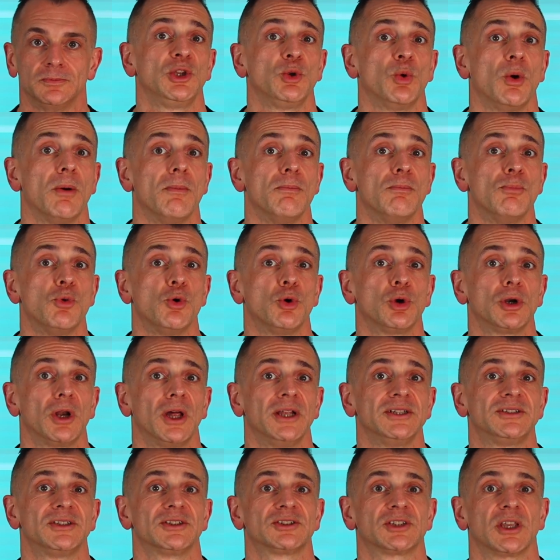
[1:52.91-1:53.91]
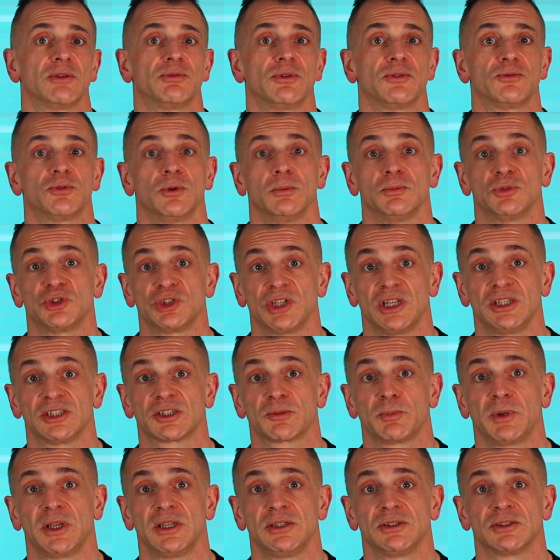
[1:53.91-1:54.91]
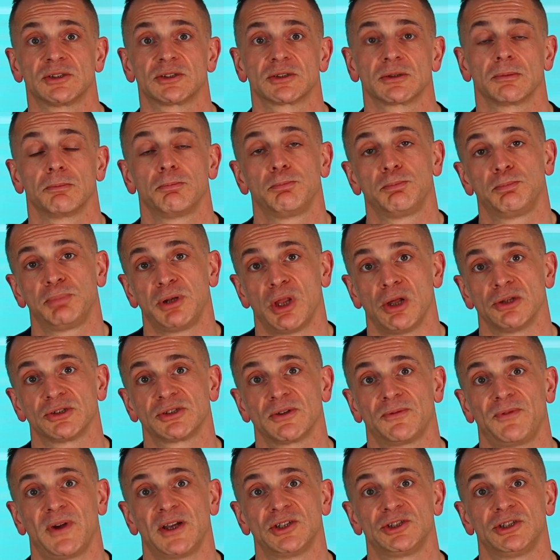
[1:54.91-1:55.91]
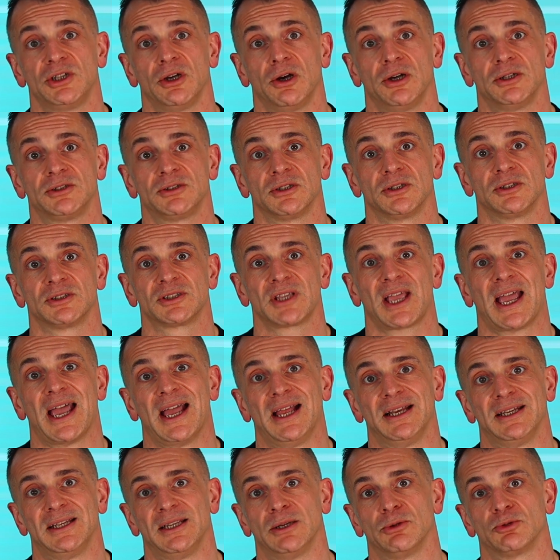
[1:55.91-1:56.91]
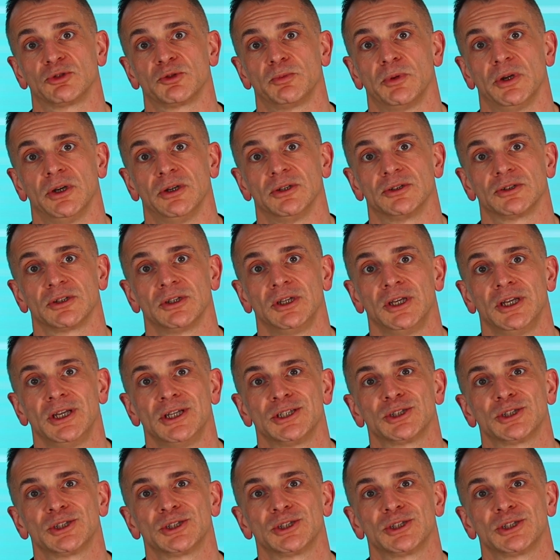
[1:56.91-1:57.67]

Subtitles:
You are more likely to suffer from shin splints, plantar fasciitis, and heel spurs.